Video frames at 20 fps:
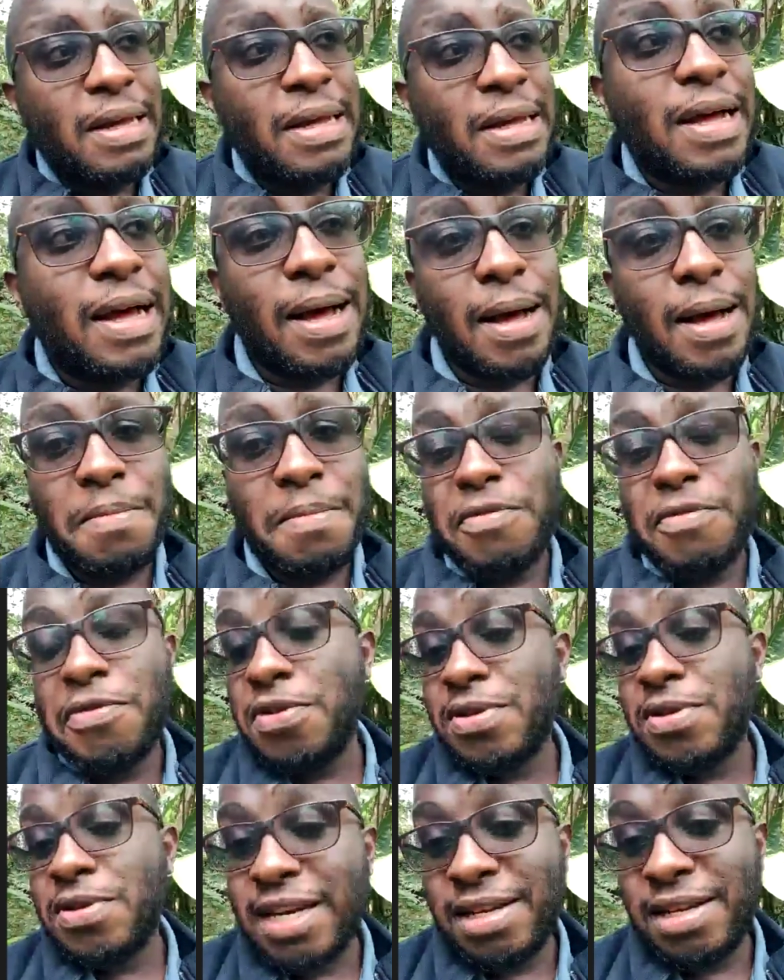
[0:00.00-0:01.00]
Of
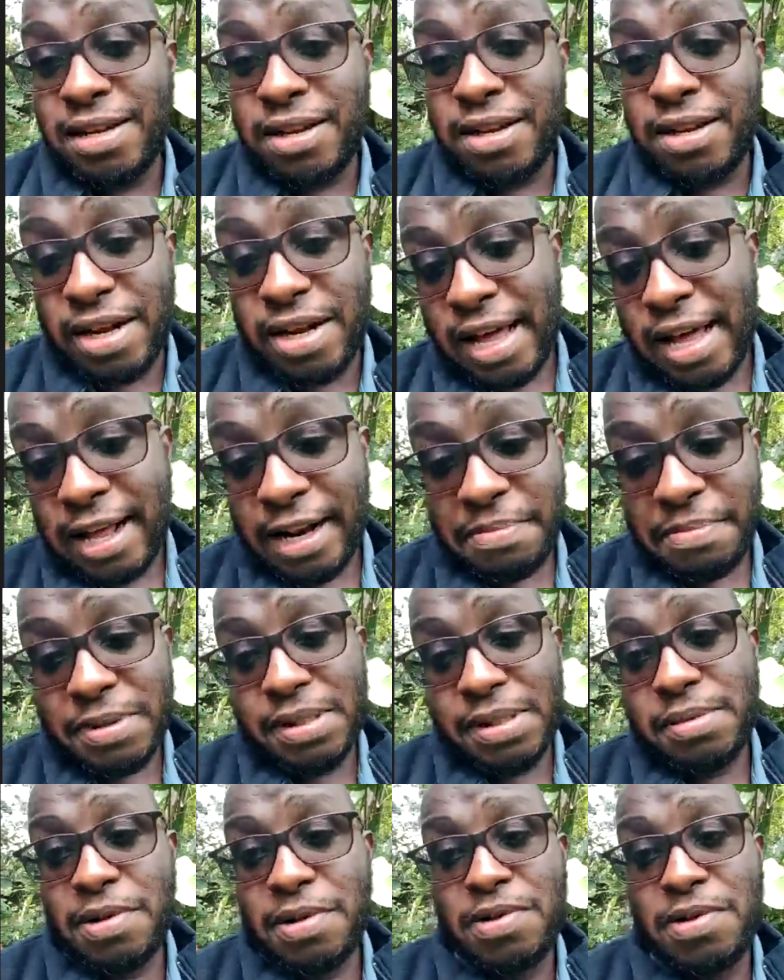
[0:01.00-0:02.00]
course, a degree helps
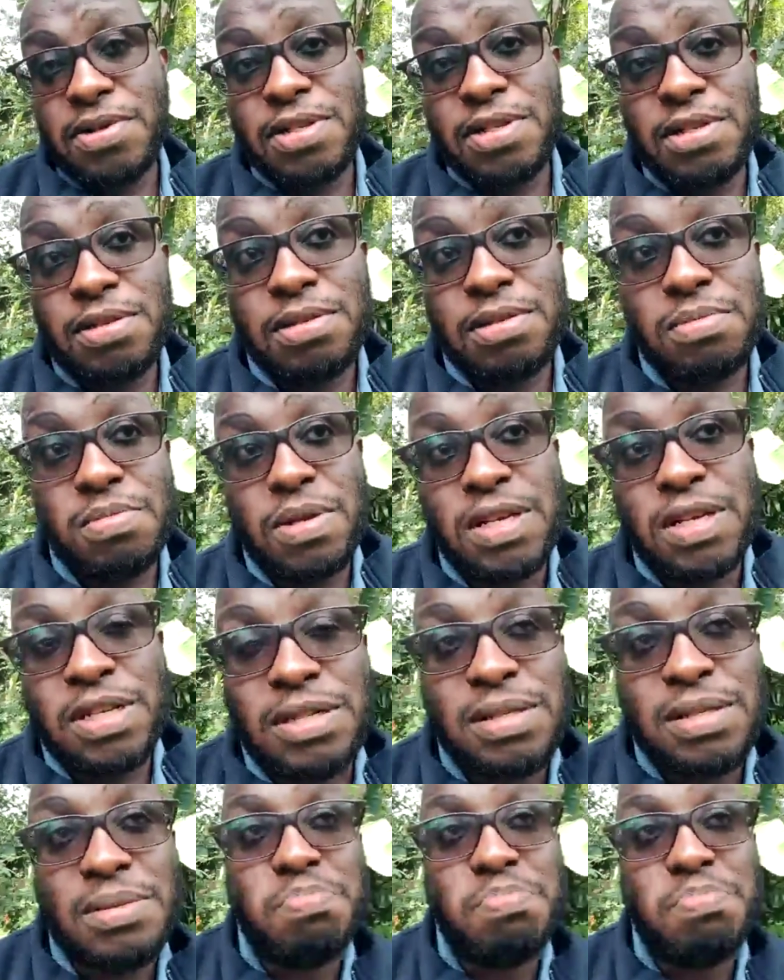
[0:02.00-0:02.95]
because it